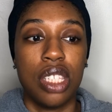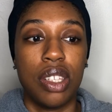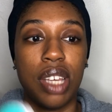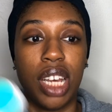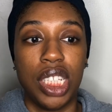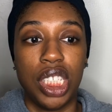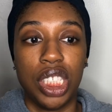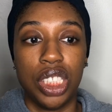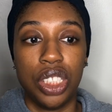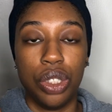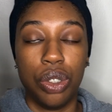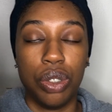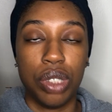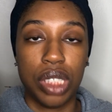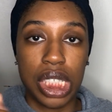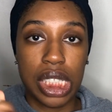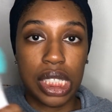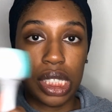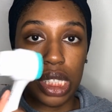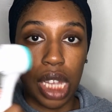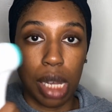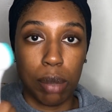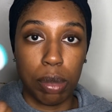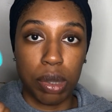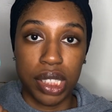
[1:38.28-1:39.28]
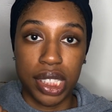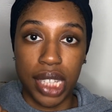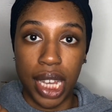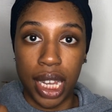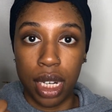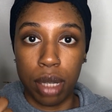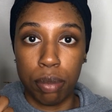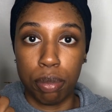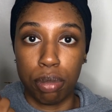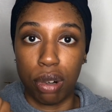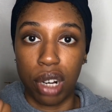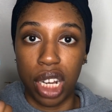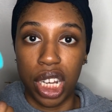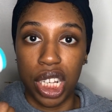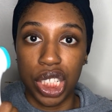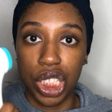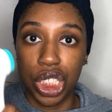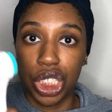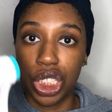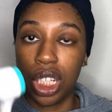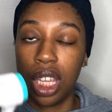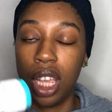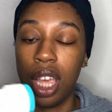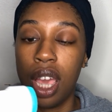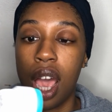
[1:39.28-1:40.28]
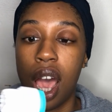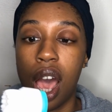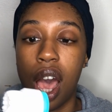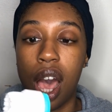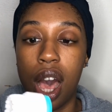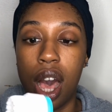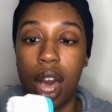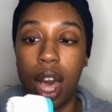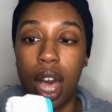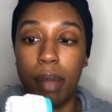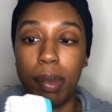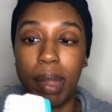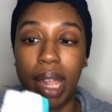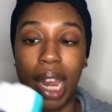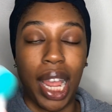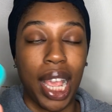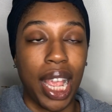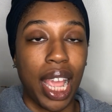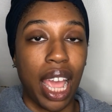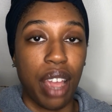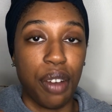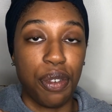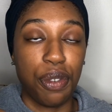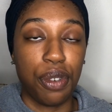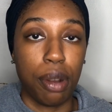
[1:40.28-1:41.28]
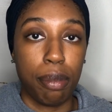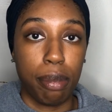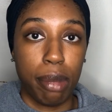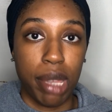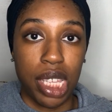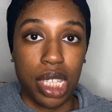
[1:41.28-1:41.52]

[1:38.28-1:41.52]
So I just use this double-sided brush that I got from